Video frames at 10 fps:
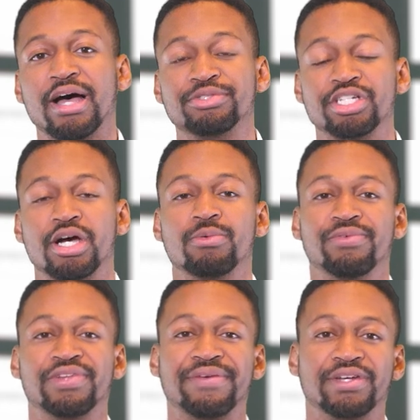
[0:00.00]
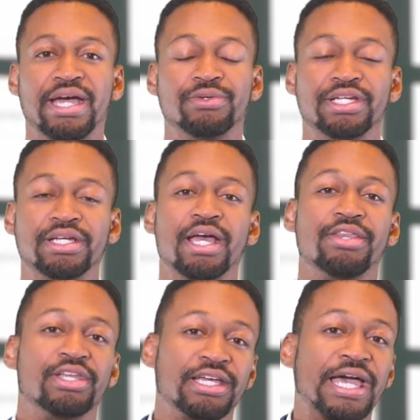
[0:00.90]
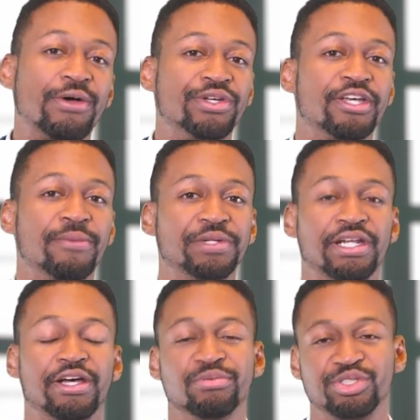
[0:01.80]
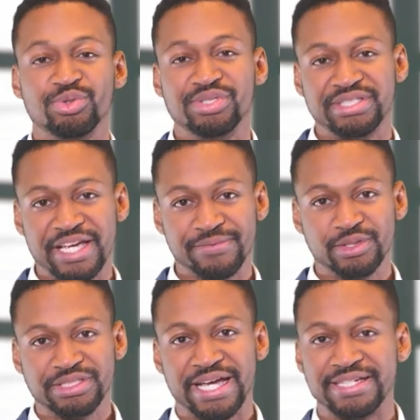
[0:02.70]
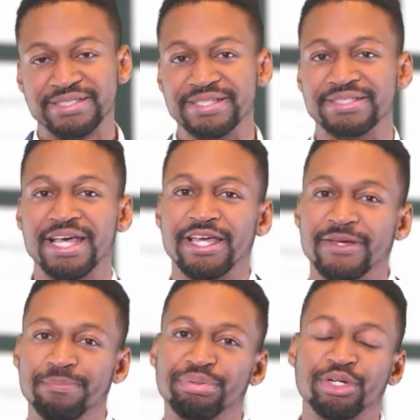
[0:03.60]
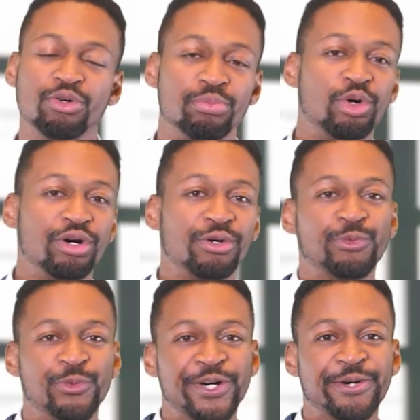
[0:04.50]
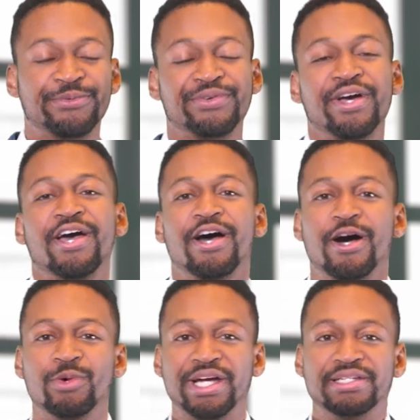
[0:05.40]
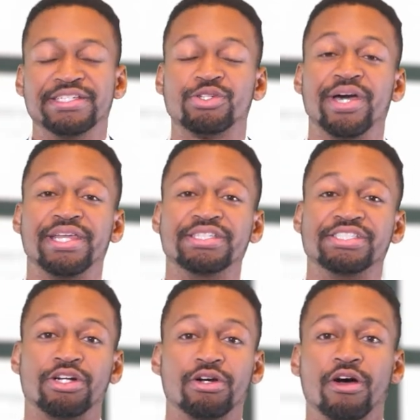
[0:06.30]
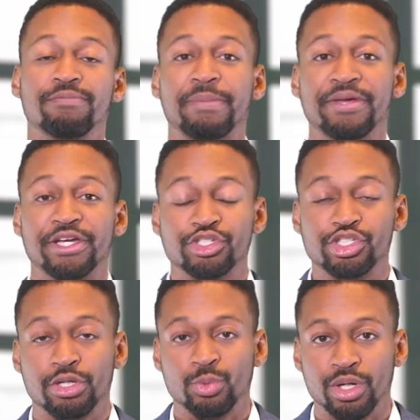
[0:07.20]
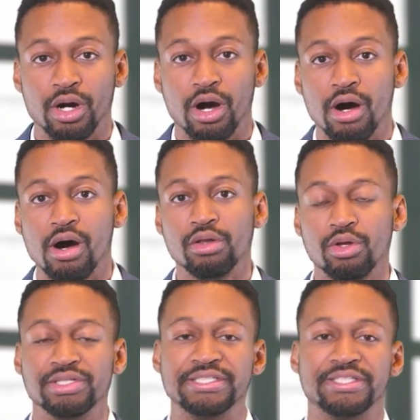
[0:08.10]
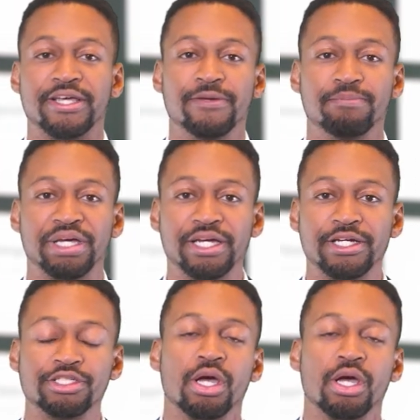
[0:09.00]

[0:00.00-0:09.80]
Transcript: I'm Sean with LYFE Accounting, the accounting company that helps you save on taxes and build more wealth. All right, let's go ahead and start off by making sure we're all on the same page